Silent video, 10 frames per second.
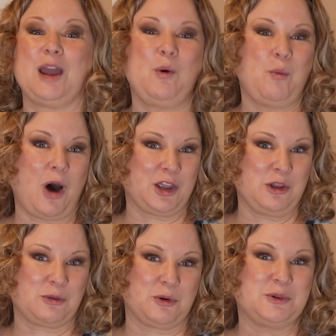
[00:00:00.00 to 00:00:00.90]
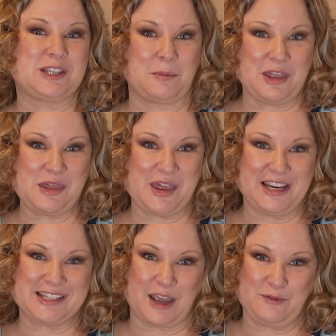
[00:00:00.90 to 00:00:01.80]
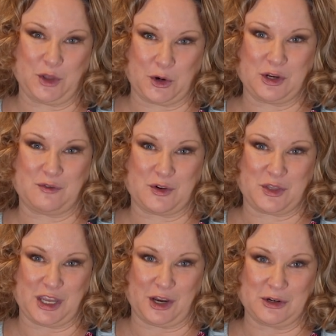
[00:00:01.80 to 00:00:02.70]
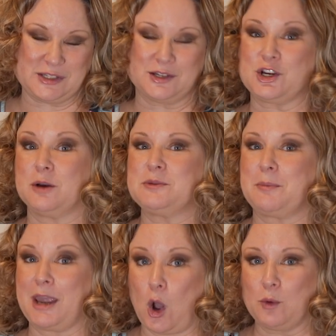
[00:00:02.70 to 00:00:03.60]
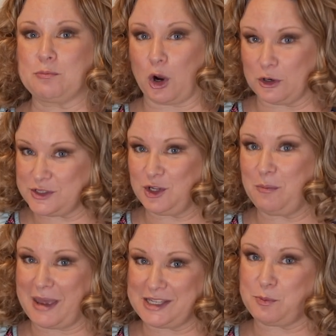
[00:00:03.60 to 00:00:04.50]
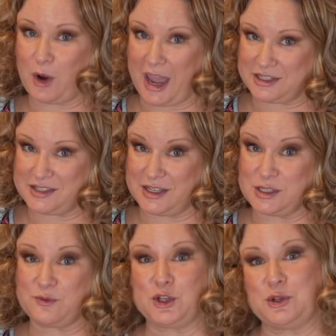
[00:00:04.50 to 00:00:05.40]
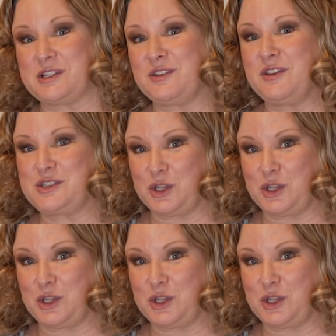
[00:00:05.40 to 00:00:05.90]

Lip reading: I will walk you through some of the things I've learned over the years in terms of my own personal best practices for using this